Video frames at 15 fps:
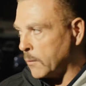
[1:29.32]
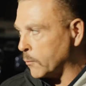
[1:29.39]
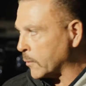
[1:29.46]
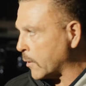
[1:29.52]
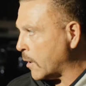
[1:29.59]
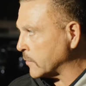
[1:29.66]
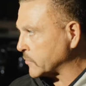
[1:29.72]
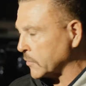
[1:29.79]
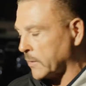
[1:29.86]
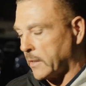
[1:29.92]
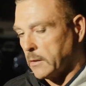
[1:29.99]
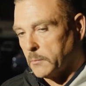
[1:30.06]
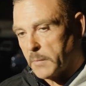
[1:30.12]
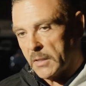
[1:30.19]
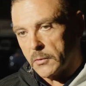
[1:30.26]
We're also
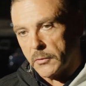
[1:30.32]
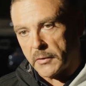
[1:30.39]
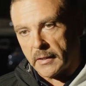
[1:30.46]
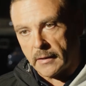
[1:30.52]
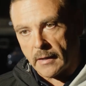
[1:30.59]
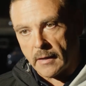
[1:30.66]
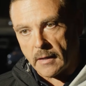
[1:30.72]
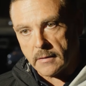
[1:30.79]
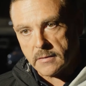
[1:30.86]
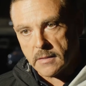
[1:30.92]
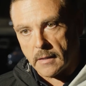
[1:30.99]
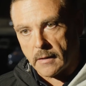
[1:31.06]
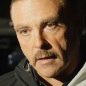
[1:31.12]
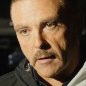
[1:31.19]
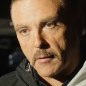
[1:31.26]
going to be looking at
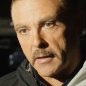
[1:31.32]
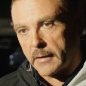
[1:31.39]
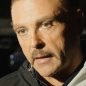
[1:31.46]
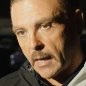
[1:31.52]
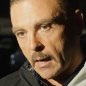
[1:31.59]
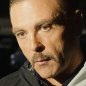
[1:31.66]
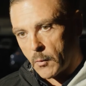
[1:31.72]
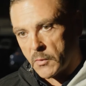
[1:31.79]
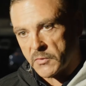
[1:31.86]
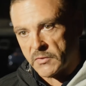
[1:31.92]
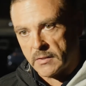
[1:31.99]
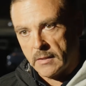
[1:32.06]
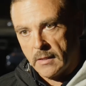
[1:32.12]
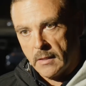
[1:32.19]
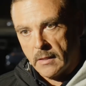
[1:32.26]
area
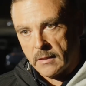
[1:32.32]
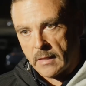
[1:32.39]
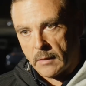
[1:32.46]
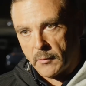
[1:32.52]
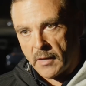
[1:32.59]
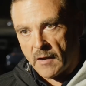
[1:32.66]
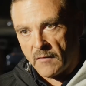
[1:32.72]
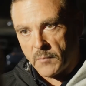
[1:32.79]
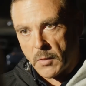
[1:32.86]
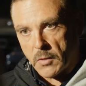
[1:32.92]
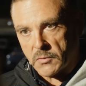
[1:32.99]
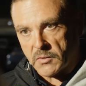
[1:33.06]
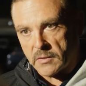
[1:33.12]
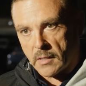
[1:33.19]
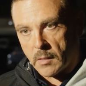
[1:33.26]
cameras that we have
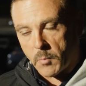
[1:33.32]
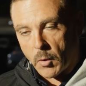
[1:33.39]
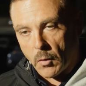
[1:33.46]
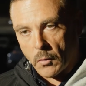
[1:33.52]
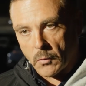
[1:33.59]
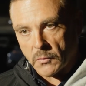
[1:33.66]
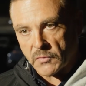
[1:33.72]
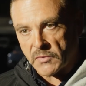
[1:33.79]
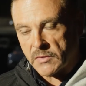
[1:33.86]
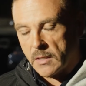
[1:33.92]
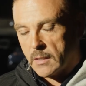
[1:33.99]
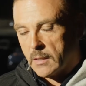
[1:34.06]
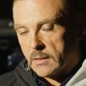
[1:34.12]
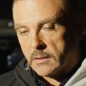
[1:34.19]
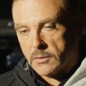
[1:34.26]
posted on poles
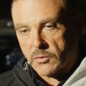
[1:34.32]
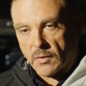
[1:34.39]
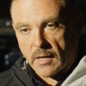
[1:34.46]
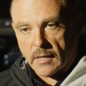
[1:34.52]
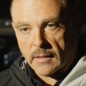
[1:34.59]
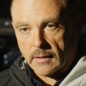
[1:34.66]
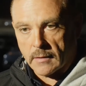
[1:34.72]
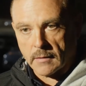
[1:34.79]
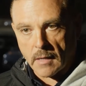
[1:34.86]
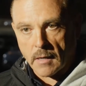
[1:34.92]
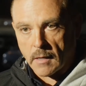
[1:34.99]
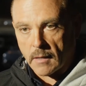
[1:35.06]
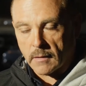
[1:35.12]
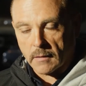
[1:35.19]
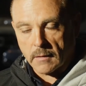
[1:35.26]
to try
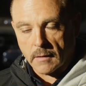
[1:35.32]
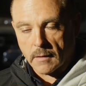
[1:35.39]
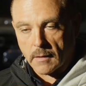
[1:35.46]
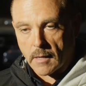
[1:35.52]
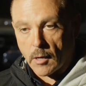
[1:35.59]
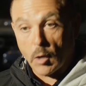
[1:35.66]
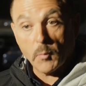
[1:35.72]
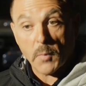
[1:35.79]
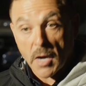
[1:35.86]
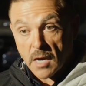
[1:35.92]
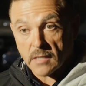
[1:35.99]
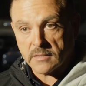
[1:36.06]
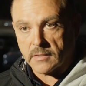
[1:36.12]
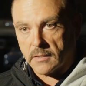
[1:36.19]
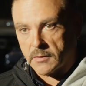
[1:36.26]
and help
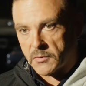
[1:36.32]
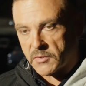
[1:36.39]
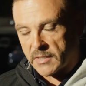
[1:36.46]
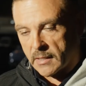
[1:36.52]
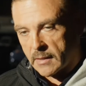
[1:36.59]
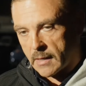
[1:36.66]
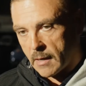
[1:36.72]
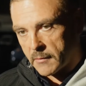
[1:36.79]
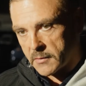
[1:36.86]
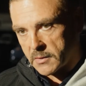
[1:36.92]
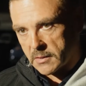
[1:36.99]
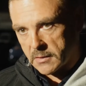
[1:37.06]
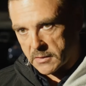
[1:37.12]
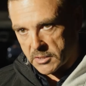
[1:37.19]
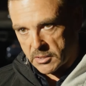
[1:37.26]
us understand how this
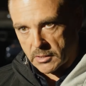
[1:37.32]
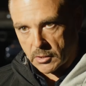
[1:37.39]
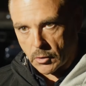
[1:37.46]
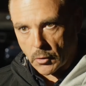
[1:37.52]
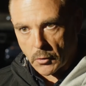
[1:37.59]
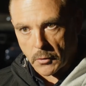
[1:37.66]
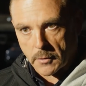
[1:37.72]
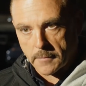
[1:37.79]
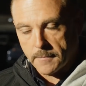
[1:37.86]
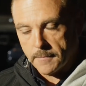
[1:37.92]
collision occurred.